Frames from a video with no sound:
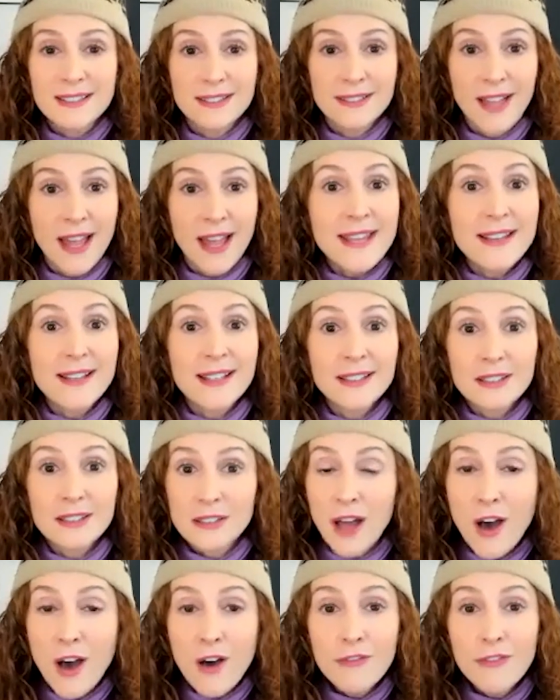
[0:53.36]
like,
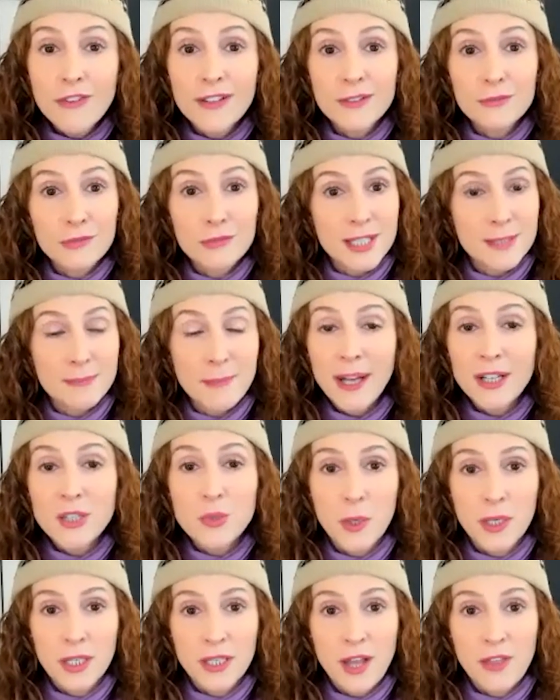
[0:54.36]
love, respect
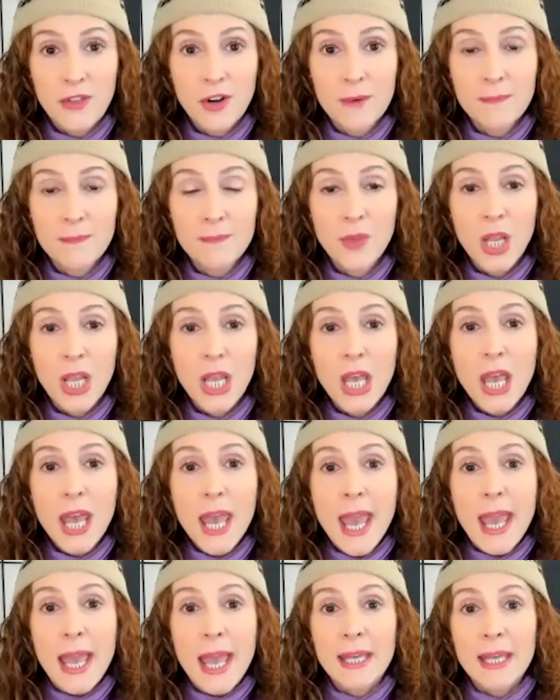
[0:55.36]
one another.
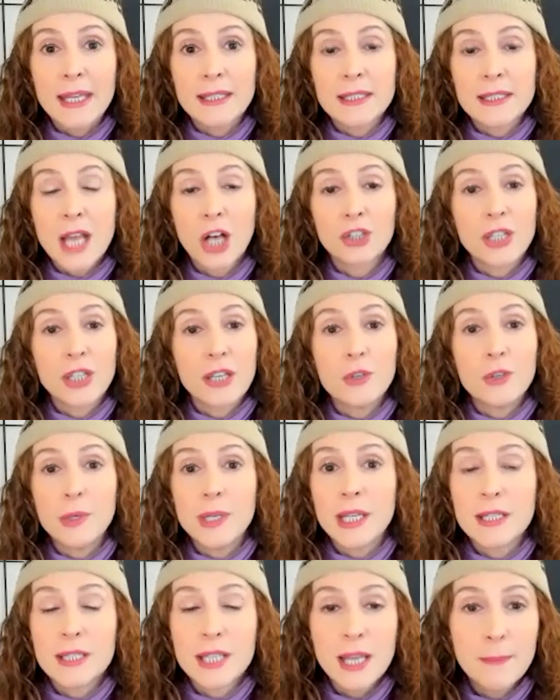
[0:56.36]
And I'll give you an
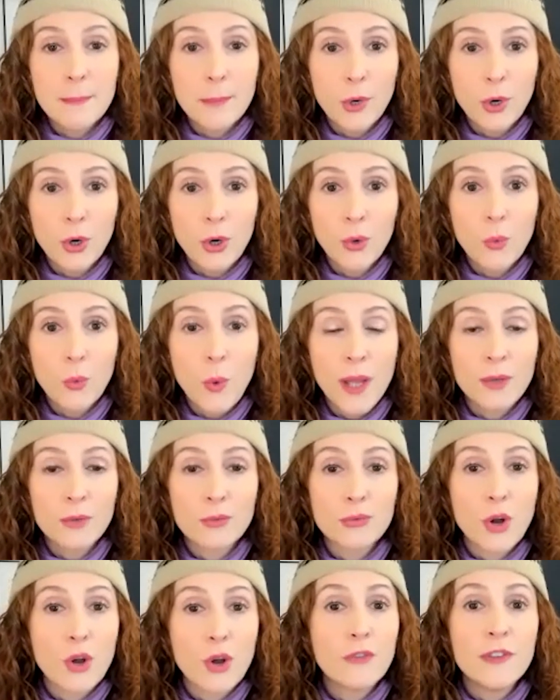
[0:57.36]
example. When
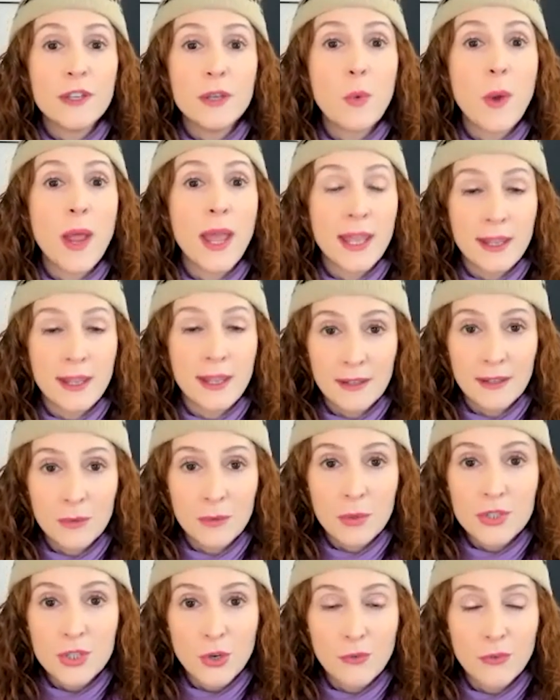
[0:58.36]
Roe v. Wade
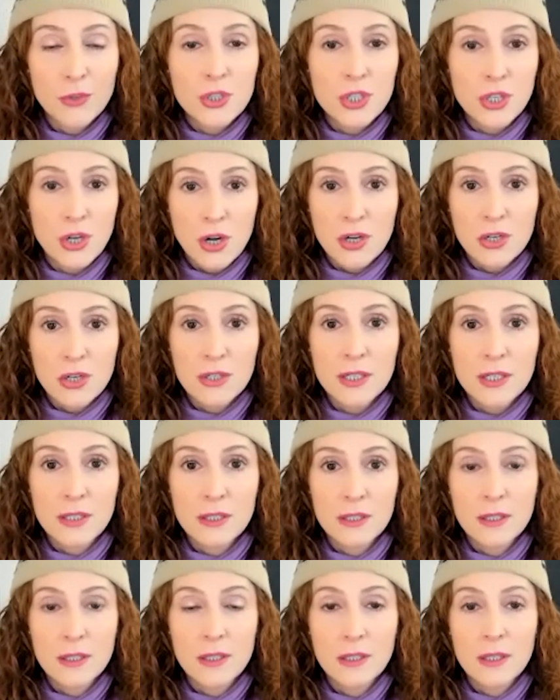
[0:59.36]
was overturned,
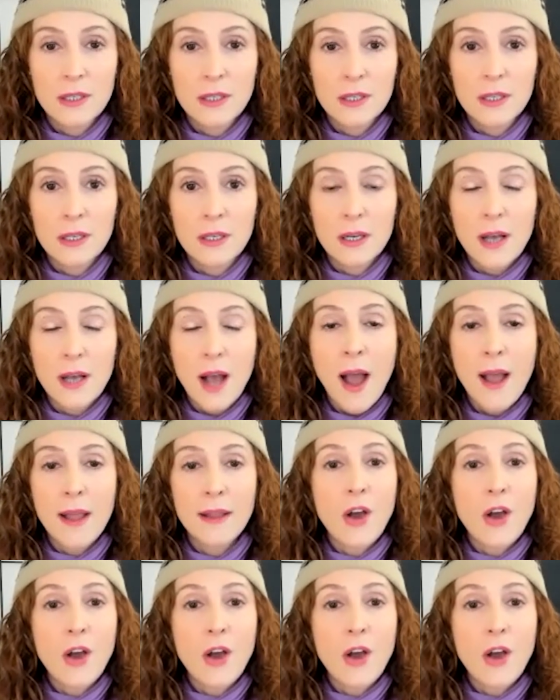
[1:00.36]
I